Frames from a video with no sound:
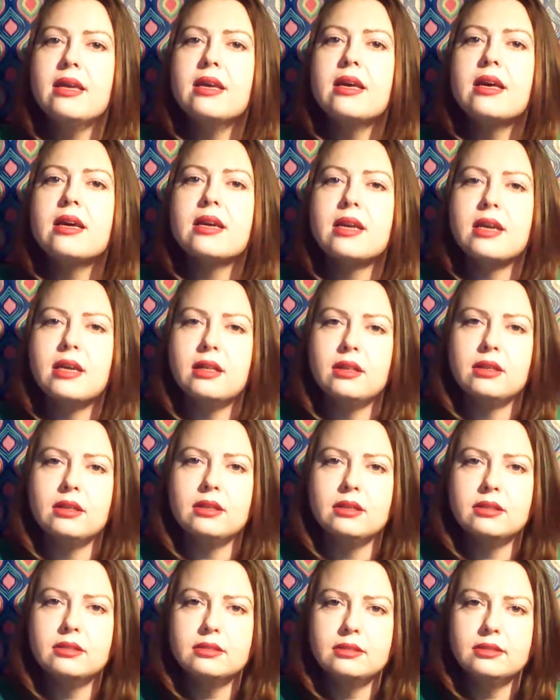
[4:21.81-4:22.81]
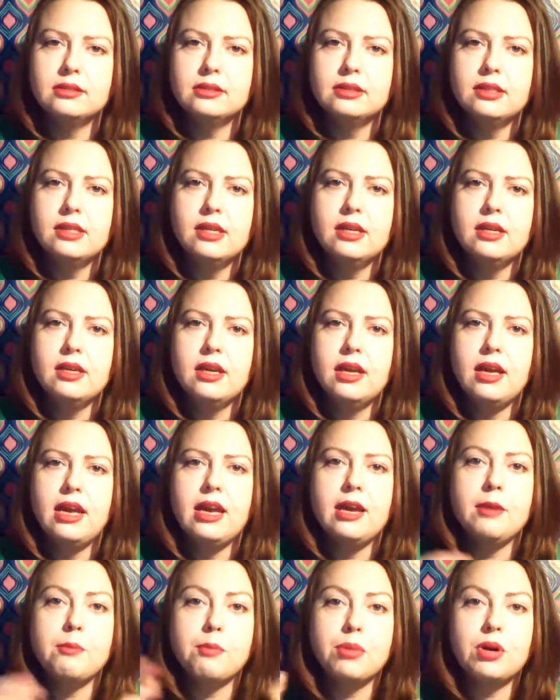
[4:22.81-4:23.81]
a killer.
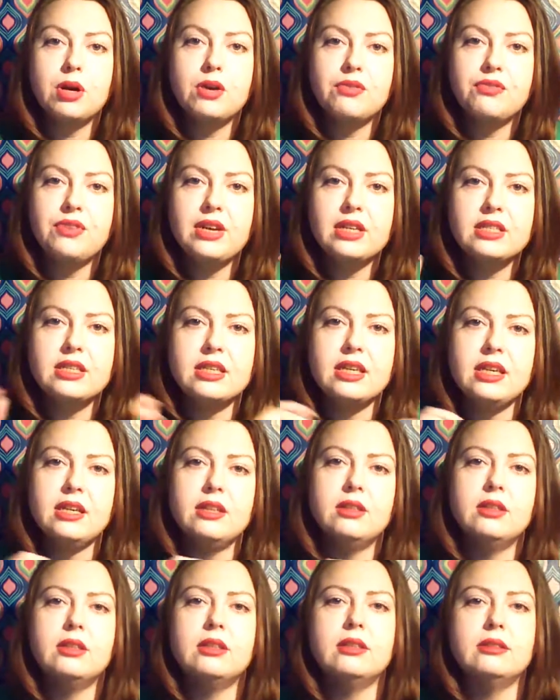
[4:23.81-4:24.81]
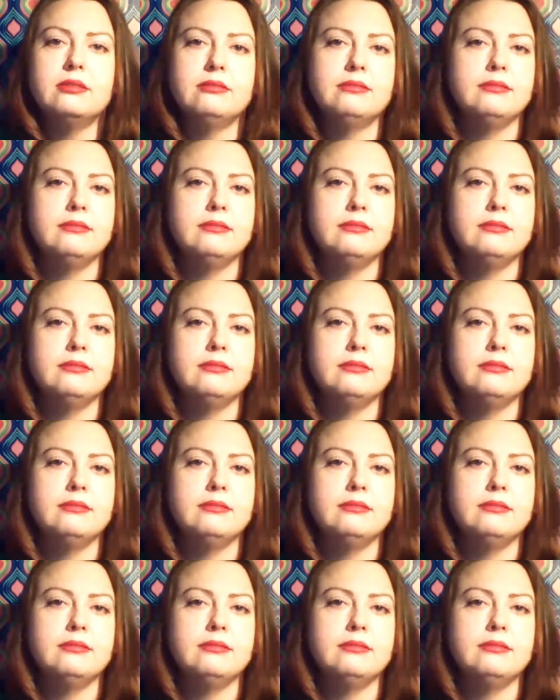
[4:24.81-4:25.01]
A perfect killer.